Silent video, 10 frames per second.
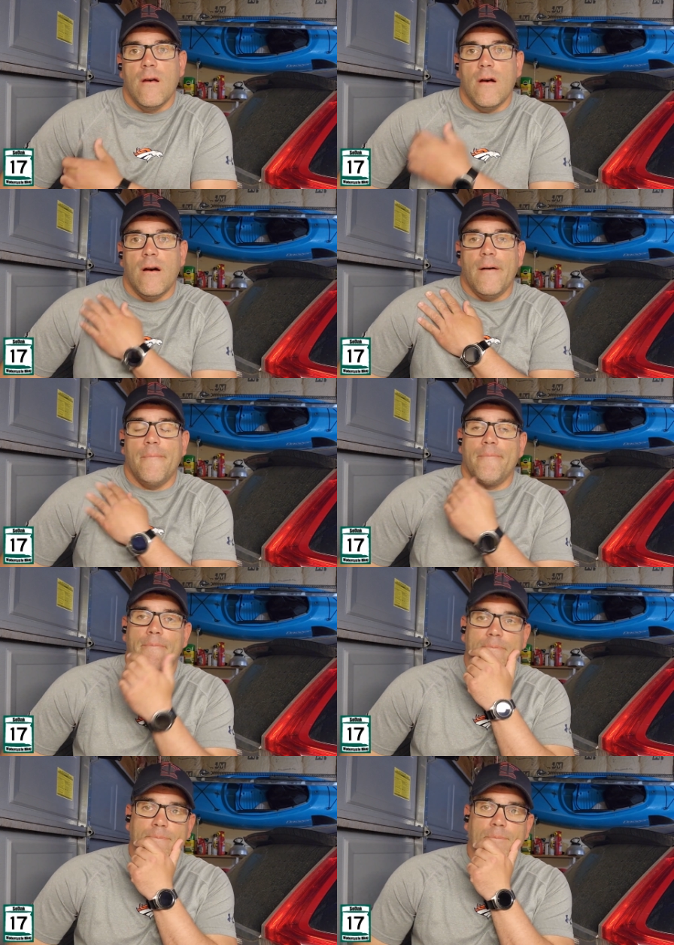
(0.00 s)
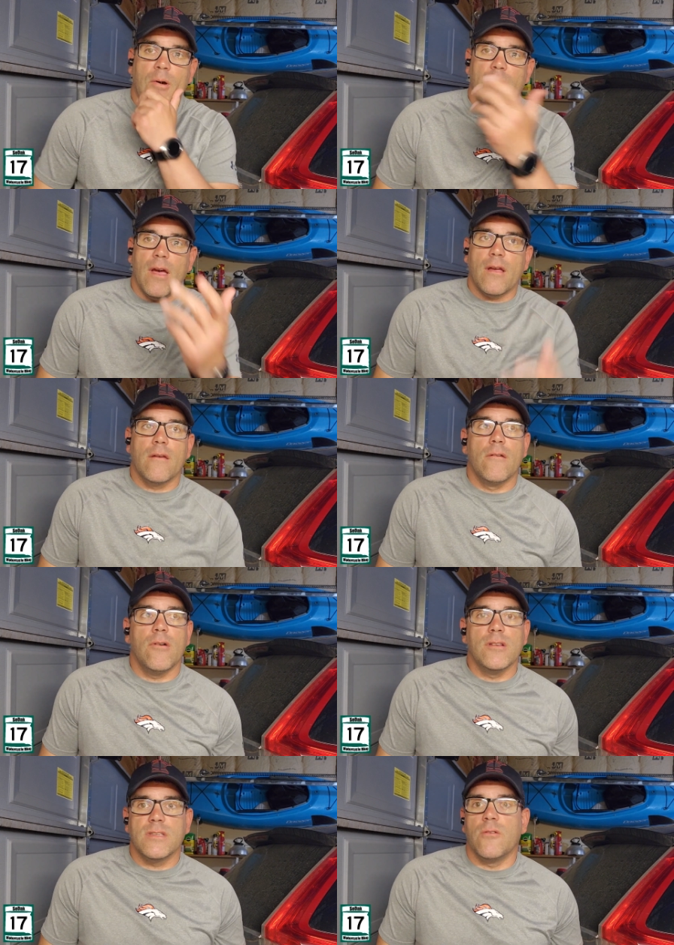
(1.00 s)
um, oh heck,
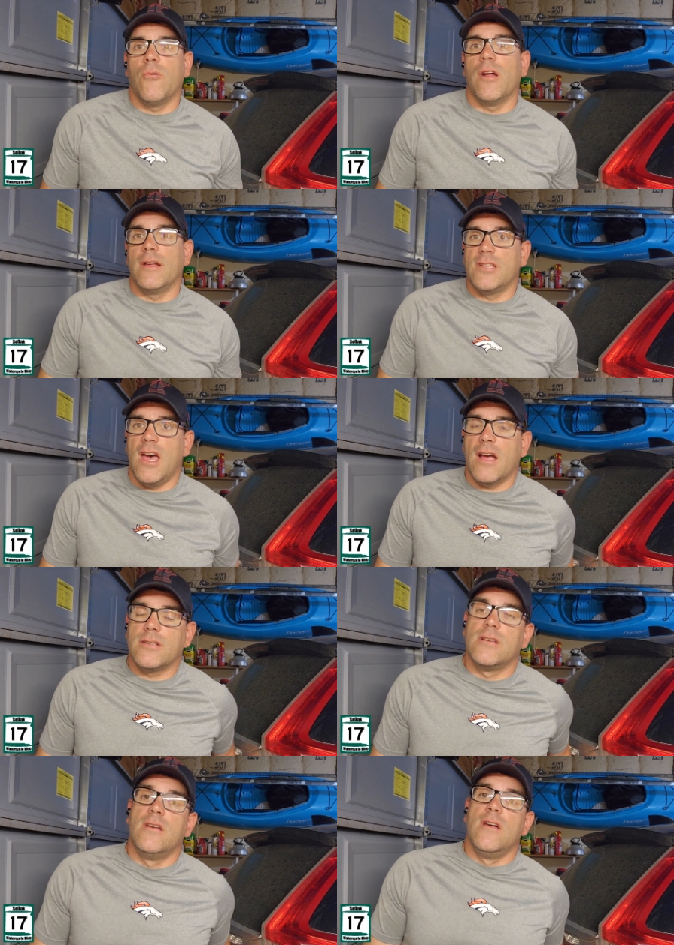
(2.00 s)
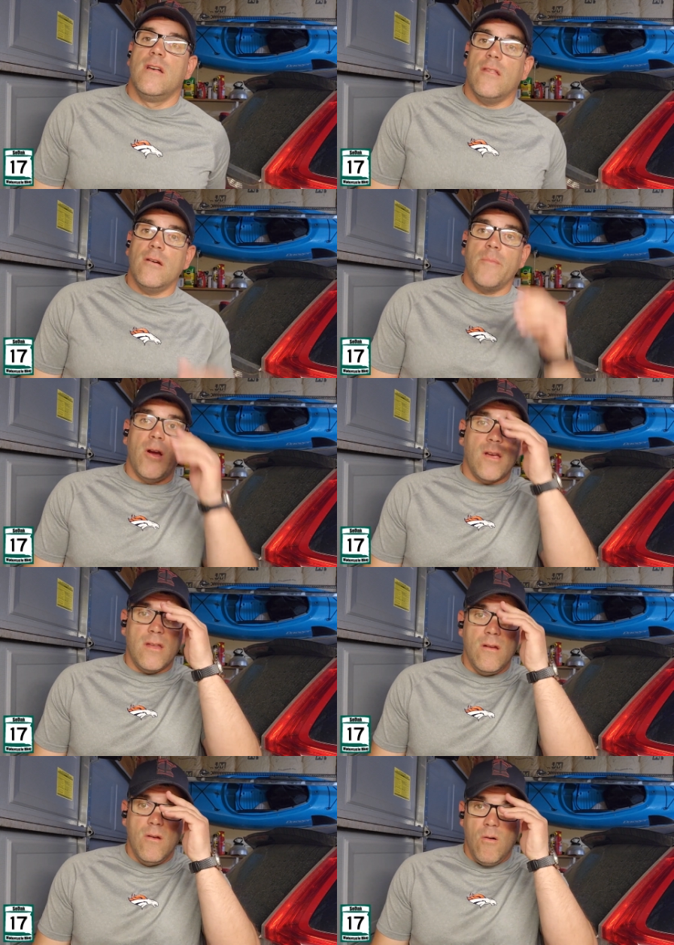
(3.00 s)
what is it? One Eye Jacks. Loud
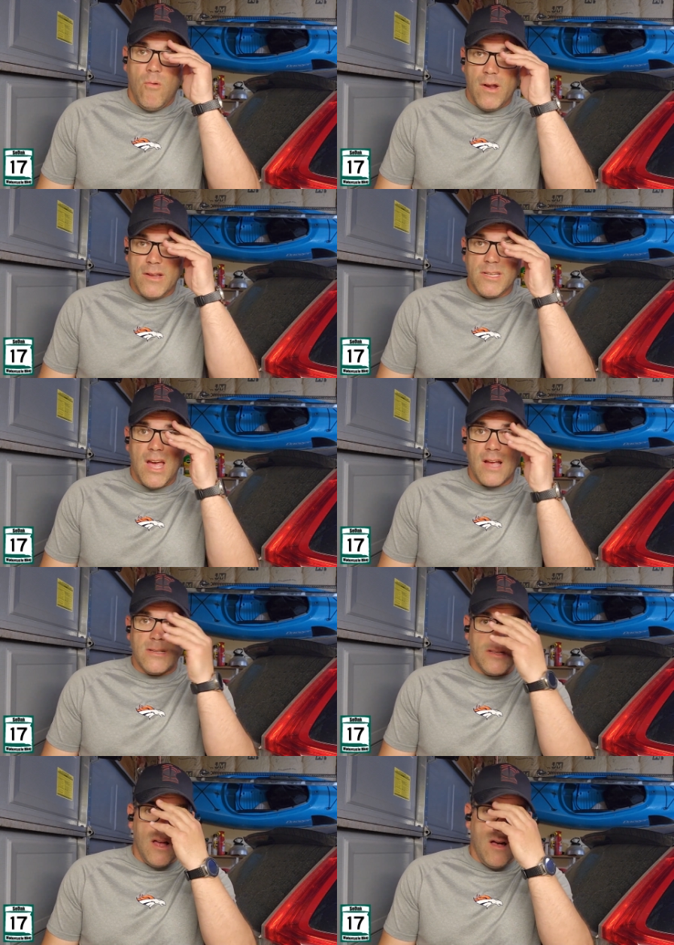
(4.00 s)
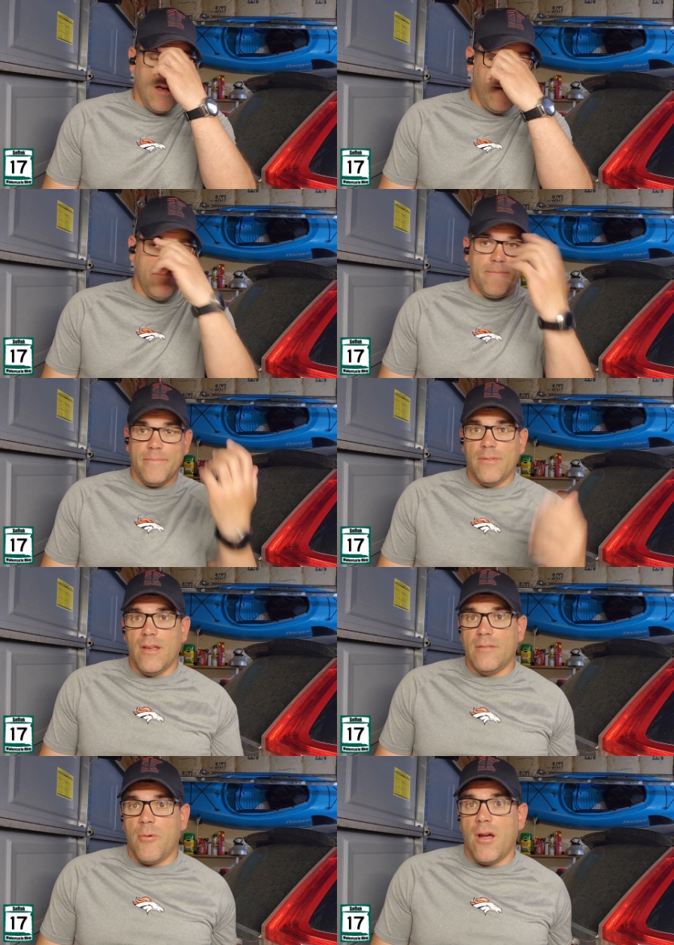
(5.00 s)
American, One Eye Jacks. Uh,
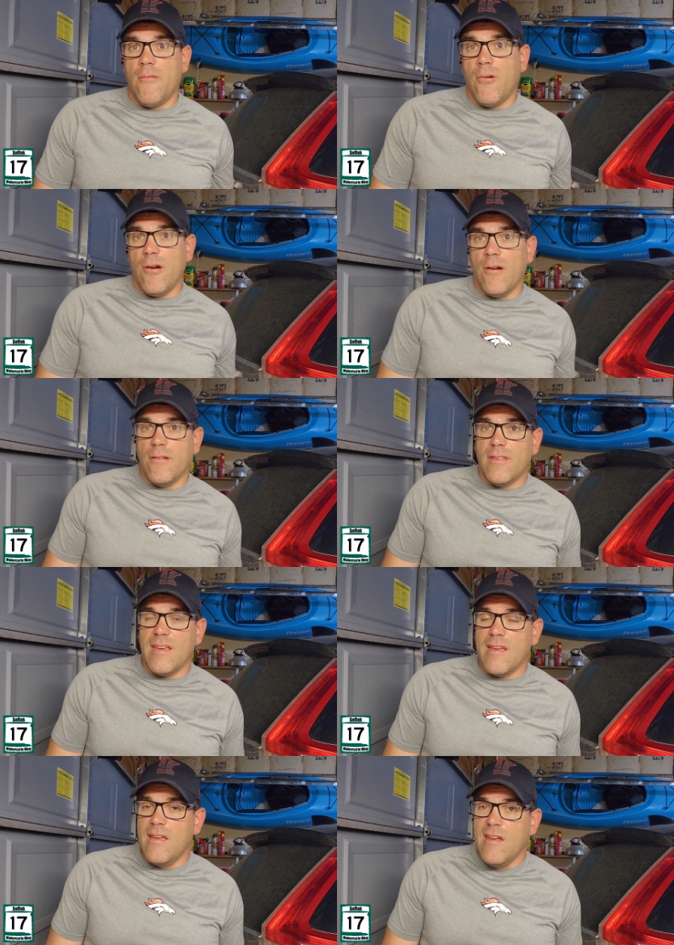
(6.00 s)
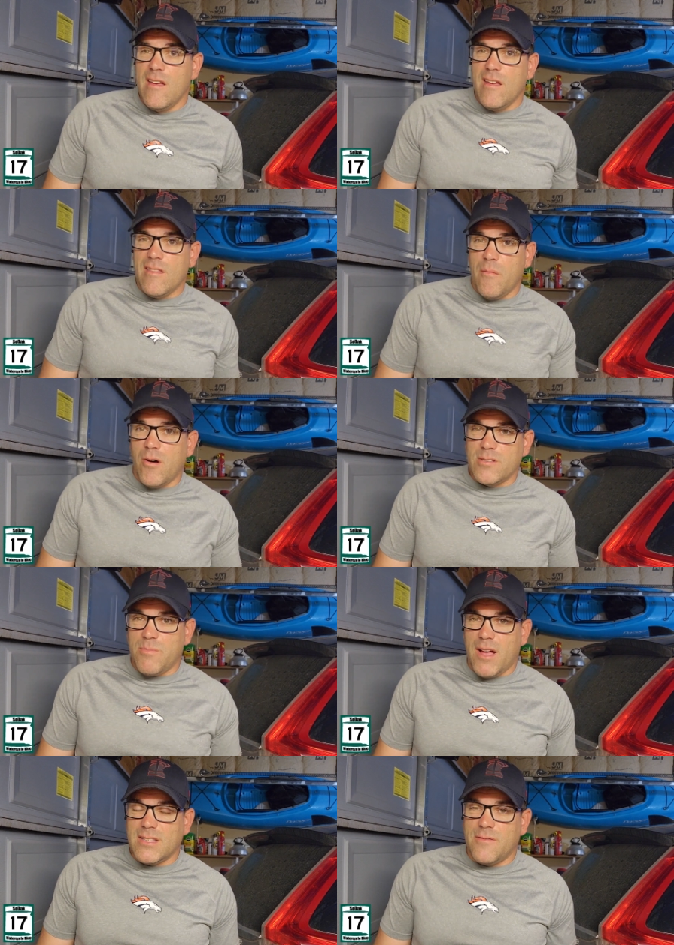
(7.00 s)
that's probably where the, the most
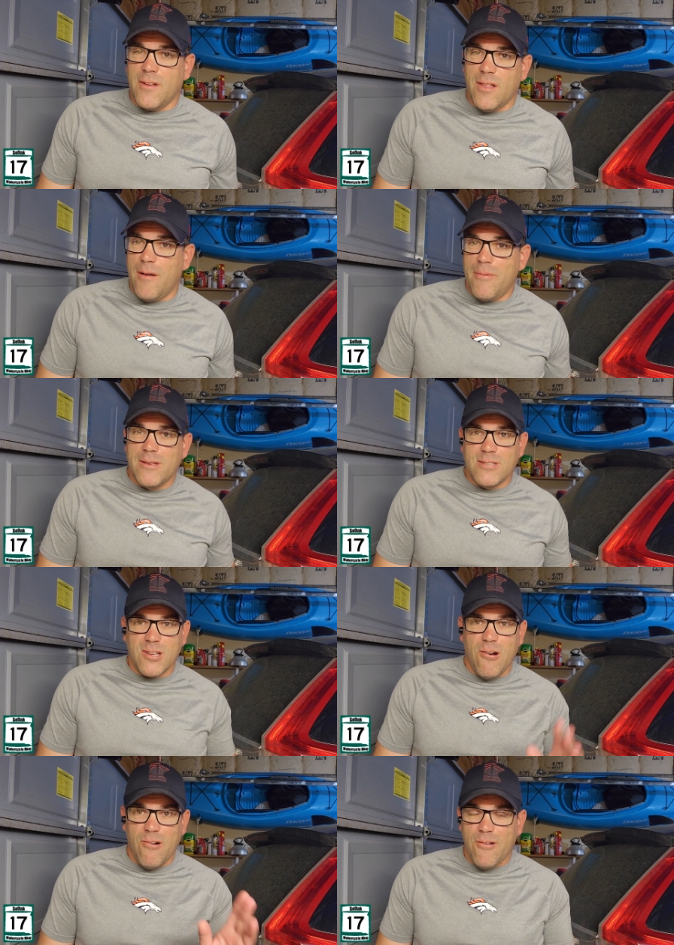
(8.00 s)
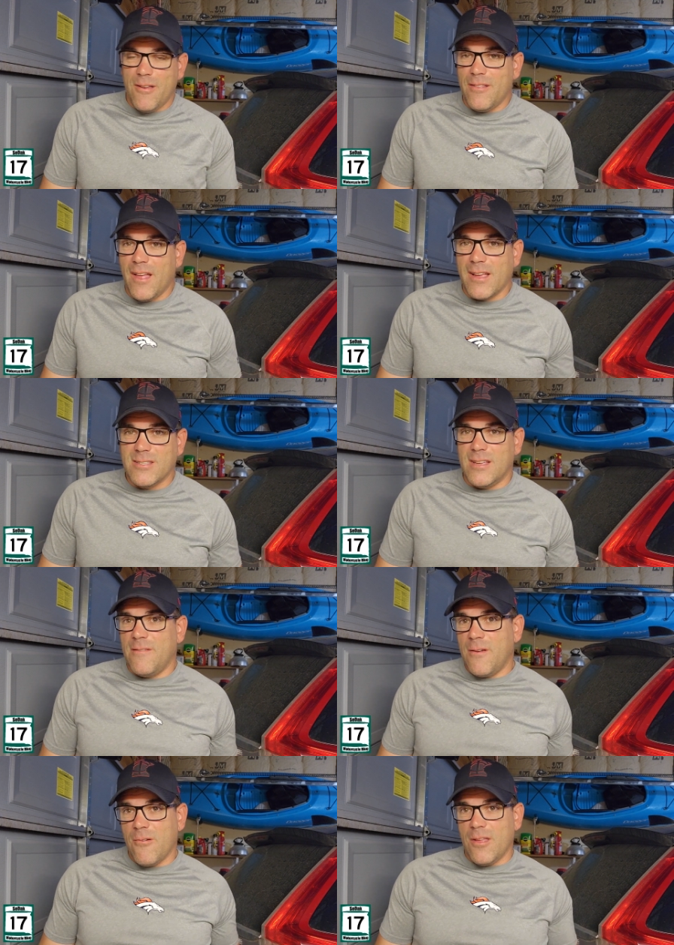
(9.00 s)
spots fill up. So like I said,
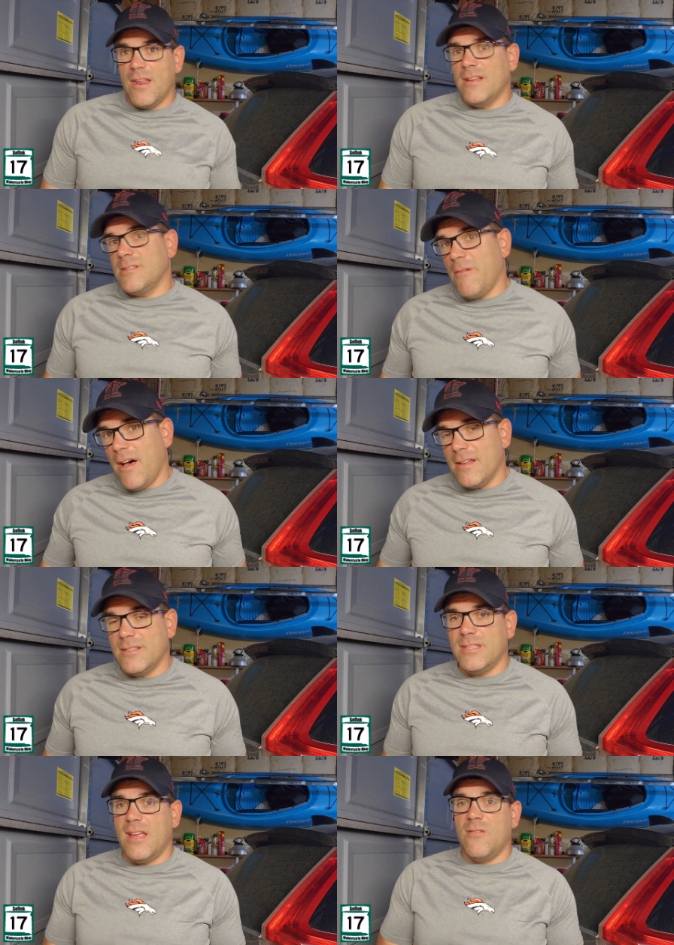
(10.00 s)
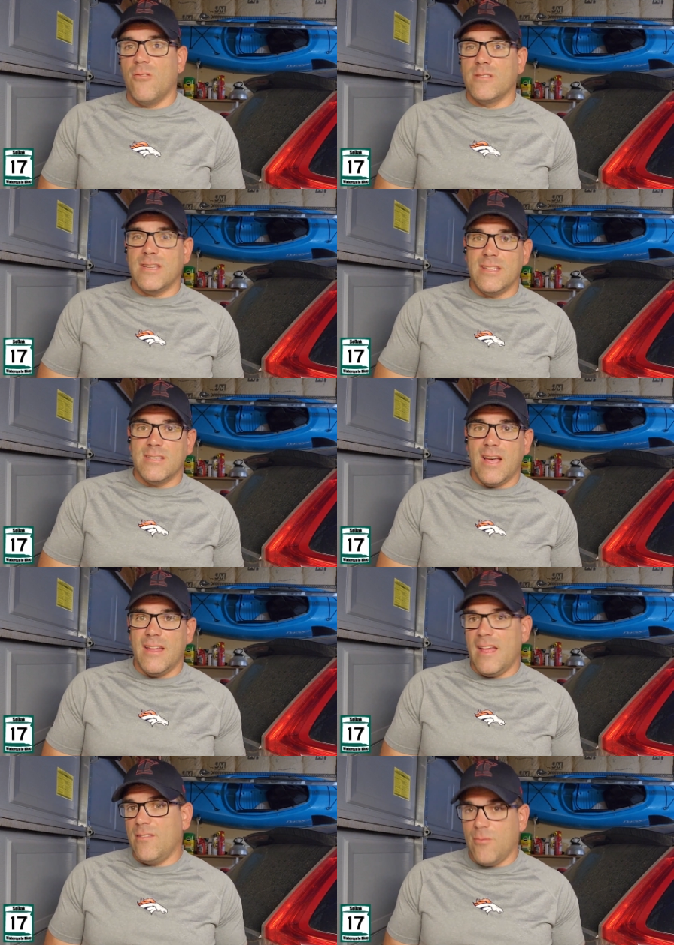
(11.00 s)
if you really need a spot, stay towards the east
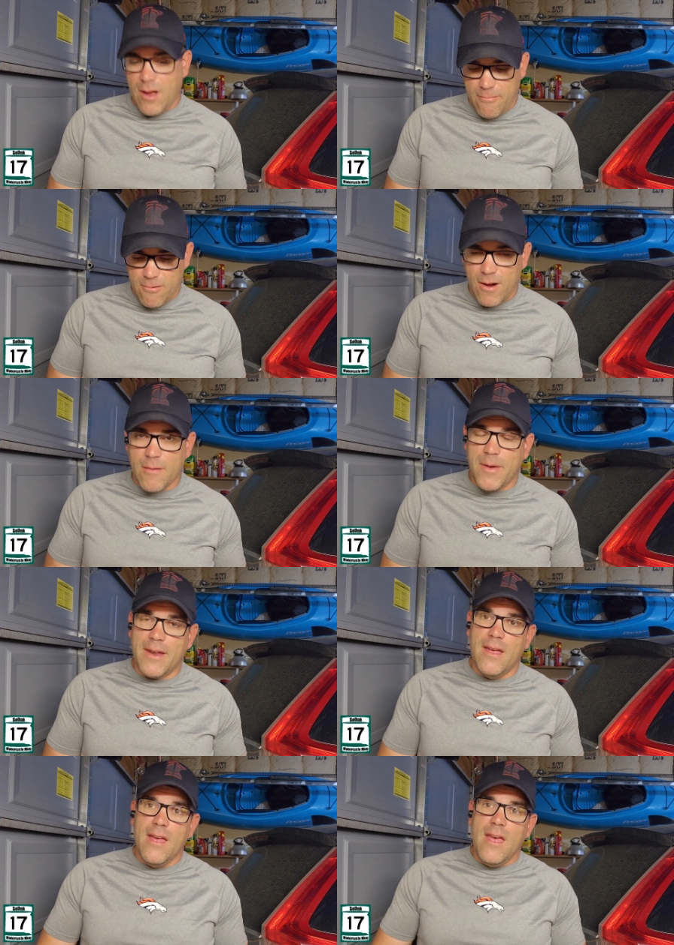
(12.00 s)
side. That's what I would recommend.